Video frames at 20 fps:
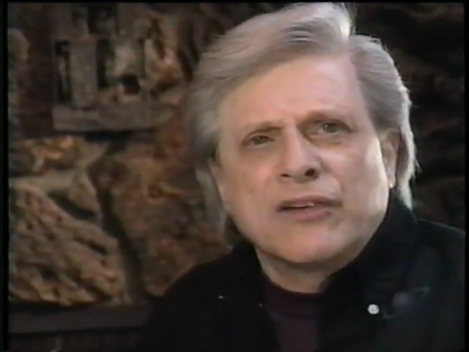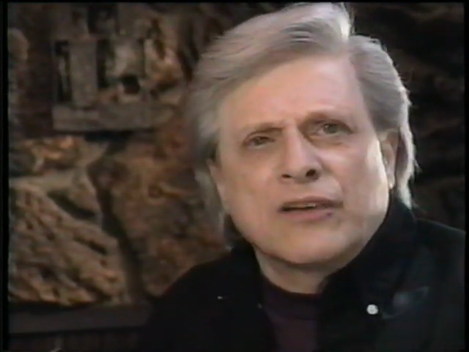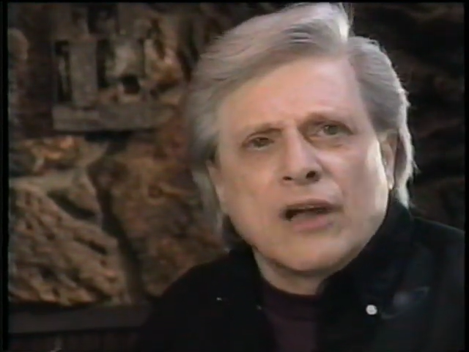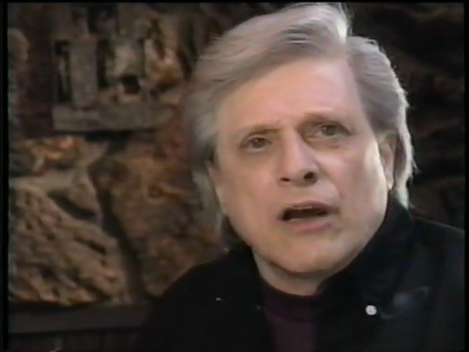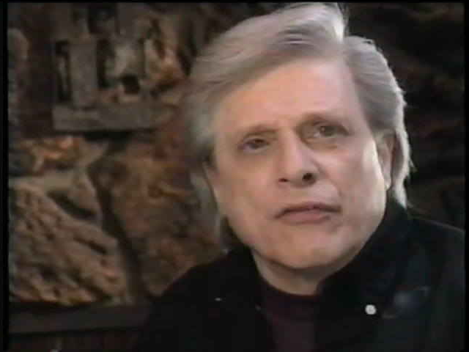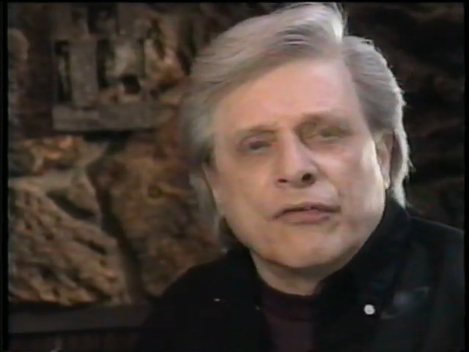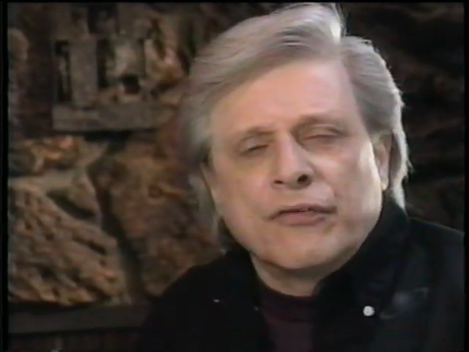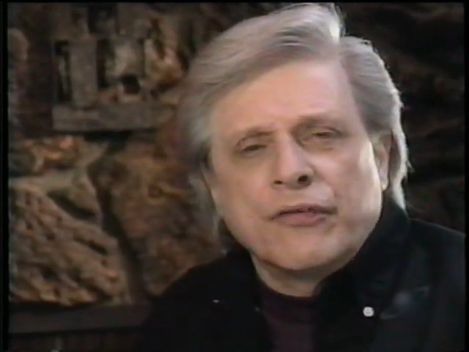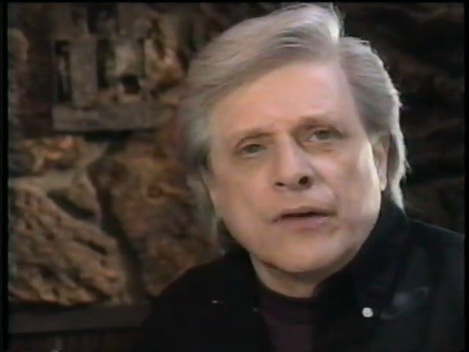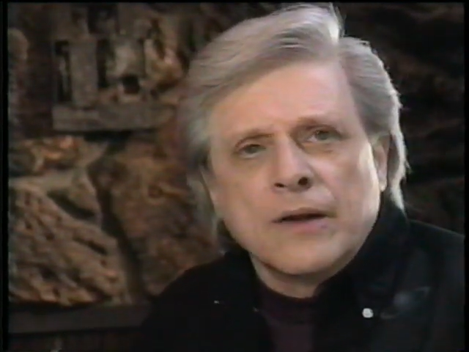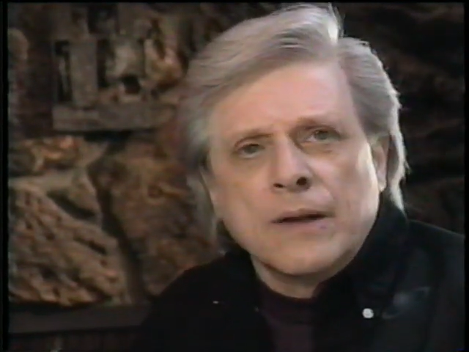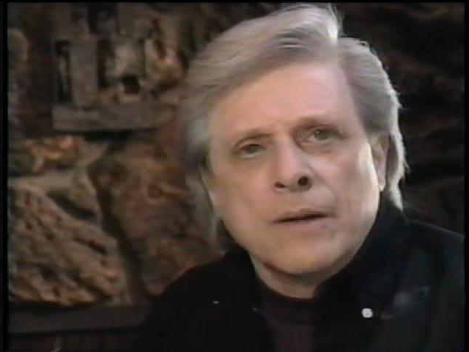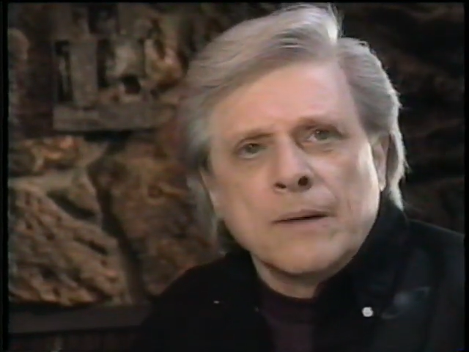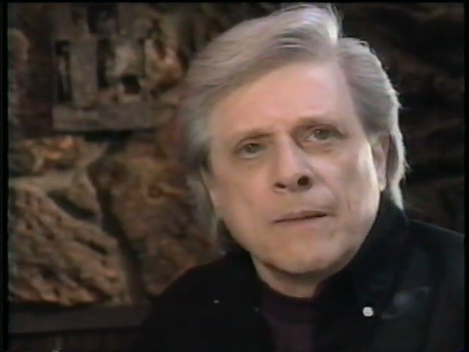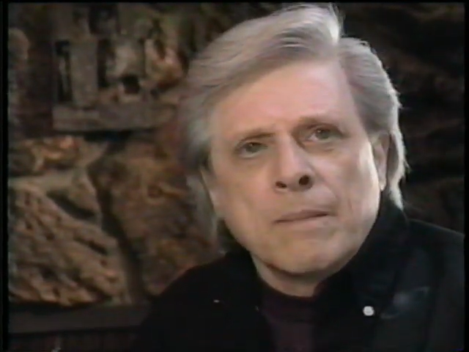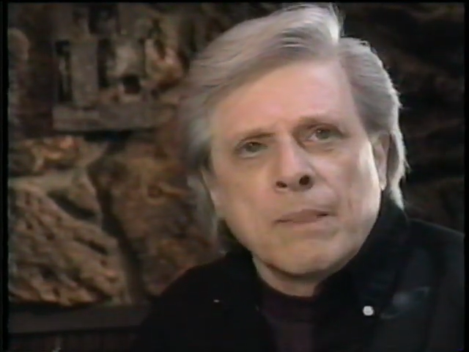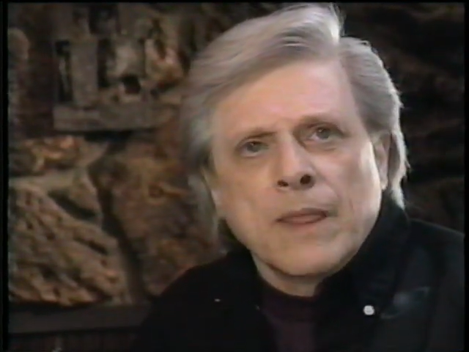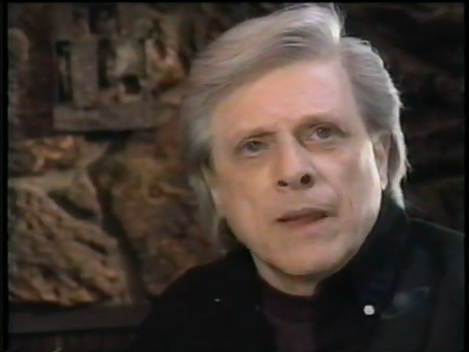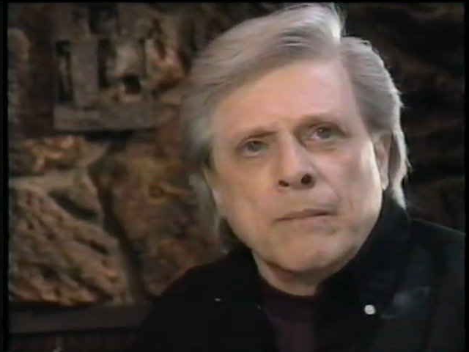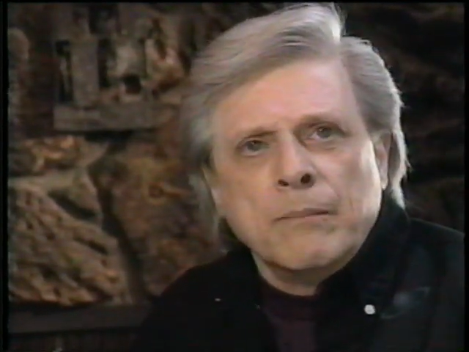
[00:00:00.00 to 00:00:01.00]
stuff
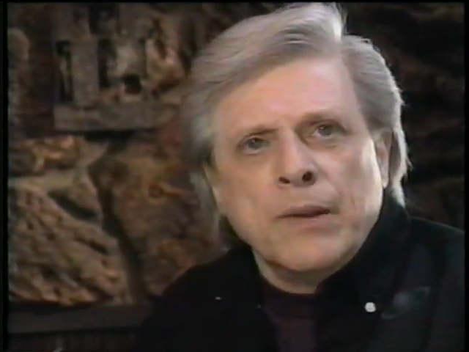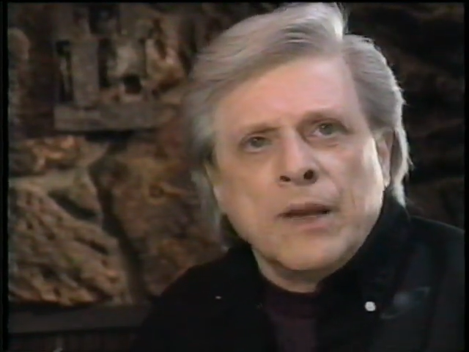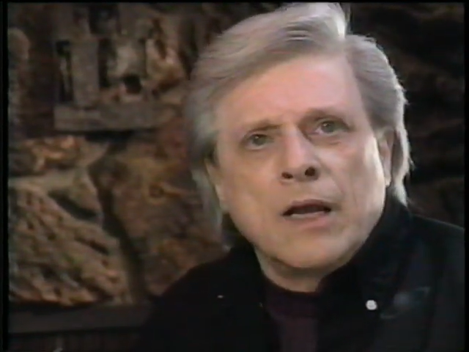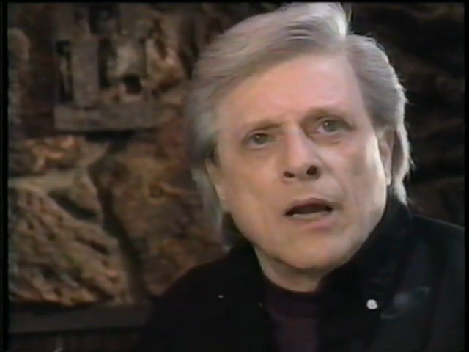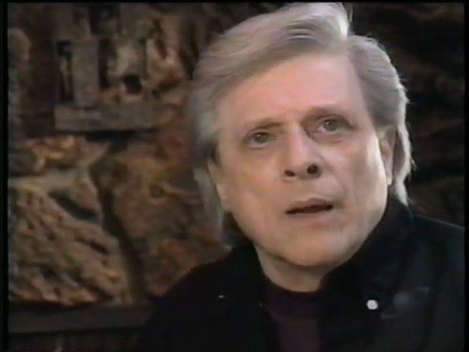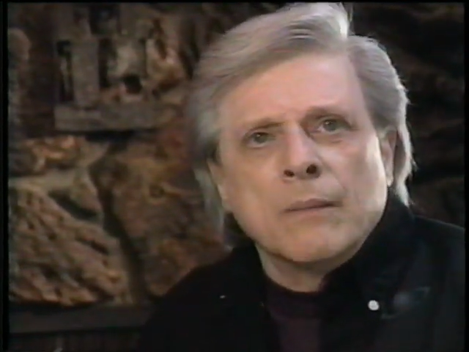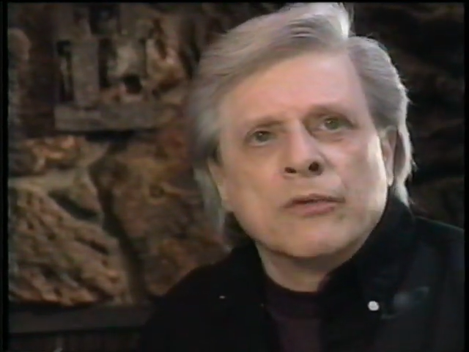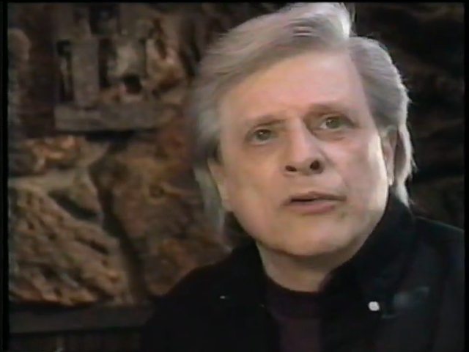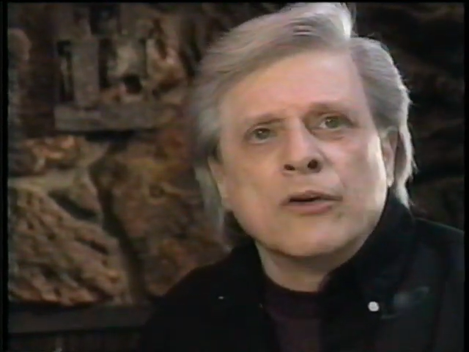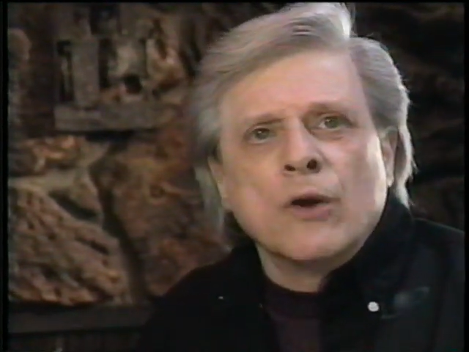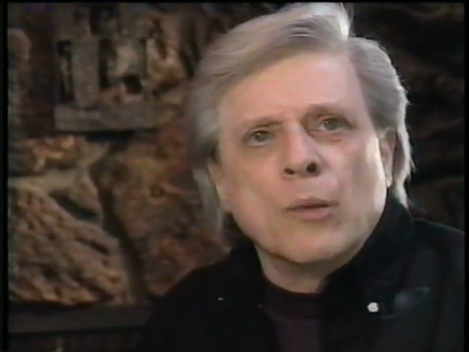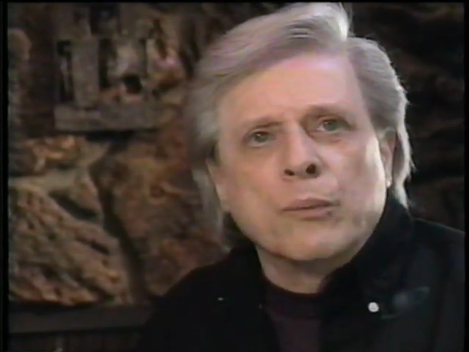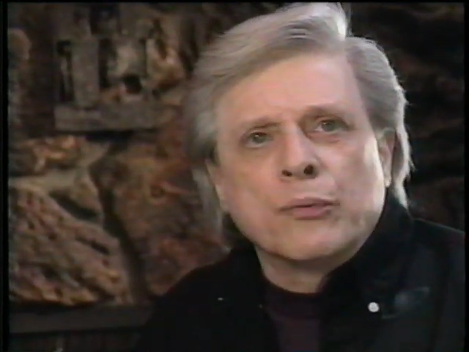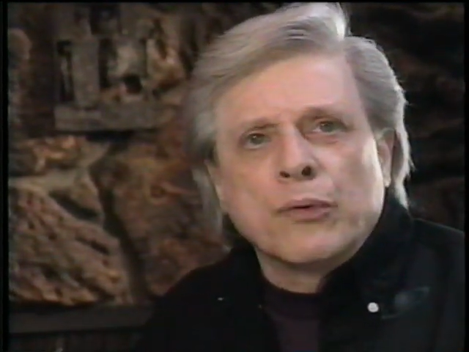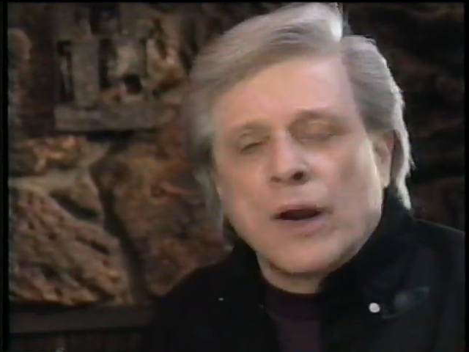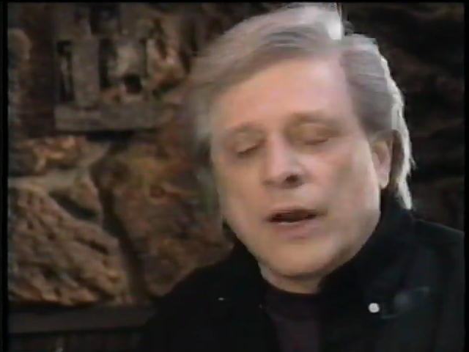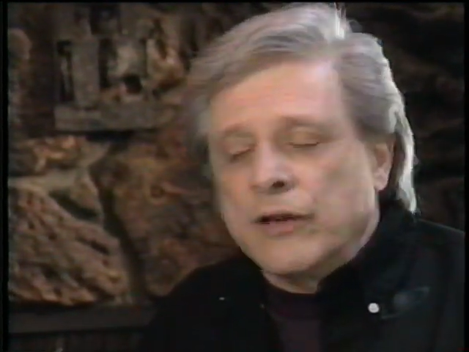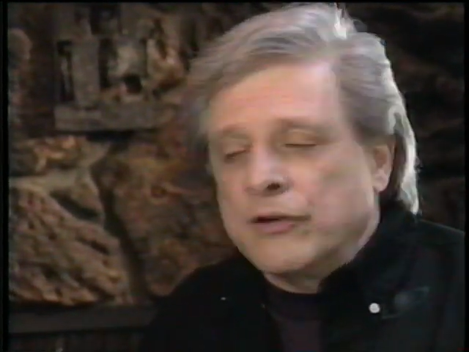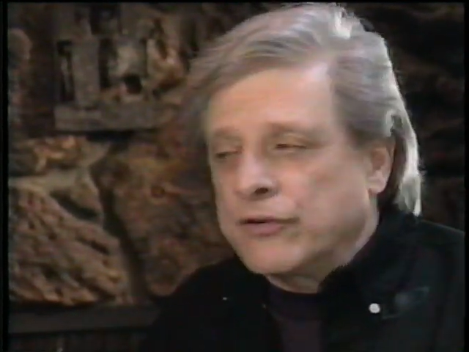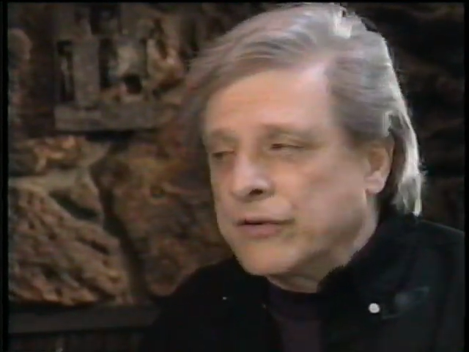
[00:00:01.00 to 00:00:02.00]
becomes no
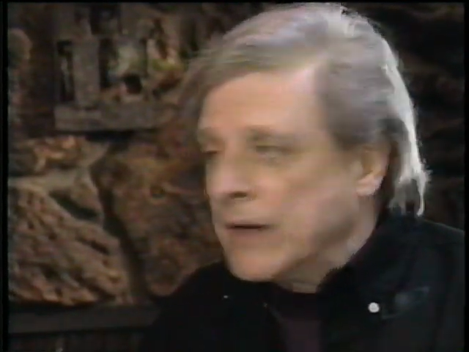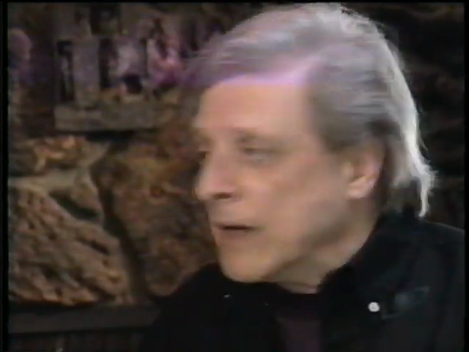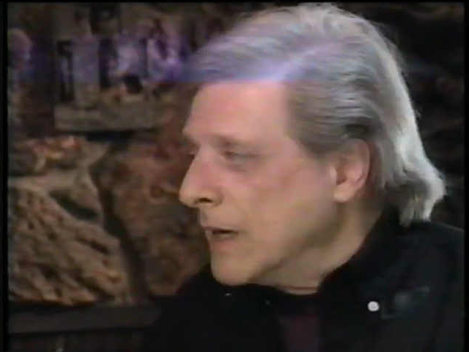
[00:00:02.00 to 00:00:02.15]
price.